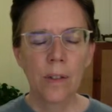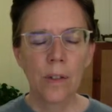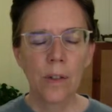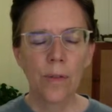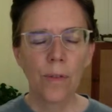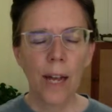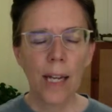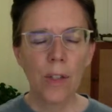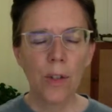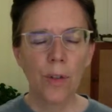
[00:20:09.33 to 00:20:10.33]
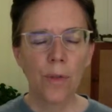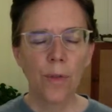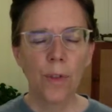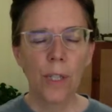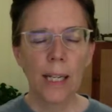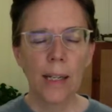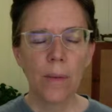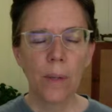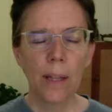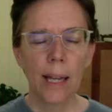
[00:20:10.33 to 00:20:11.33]
to find your footing
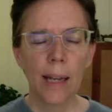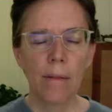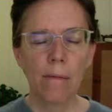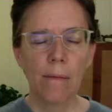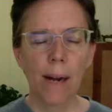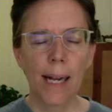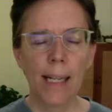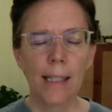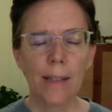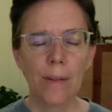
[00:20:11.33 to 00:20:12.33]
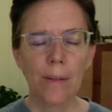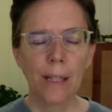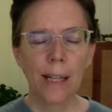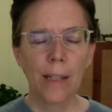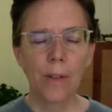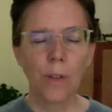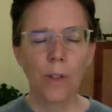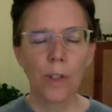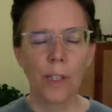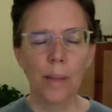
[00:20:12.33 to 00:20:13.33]
with a right
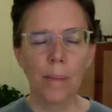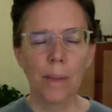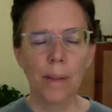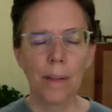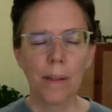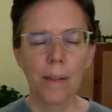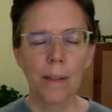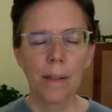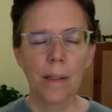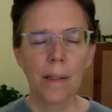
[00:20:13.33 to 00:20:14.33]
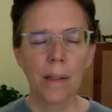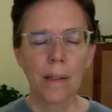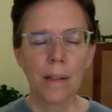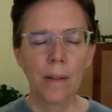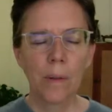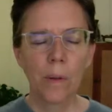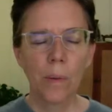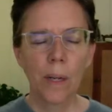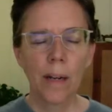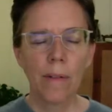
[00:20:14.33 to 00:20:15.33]
relationship with
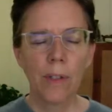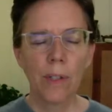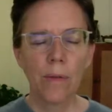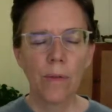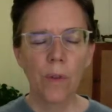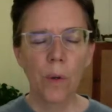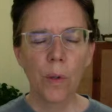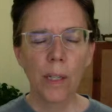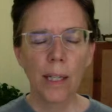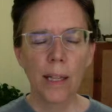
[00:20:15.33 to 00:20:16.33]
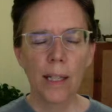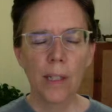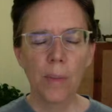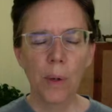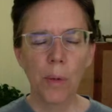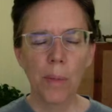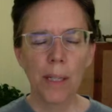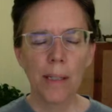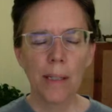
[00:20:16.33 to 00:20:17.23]
whatever's unfolding in this moment.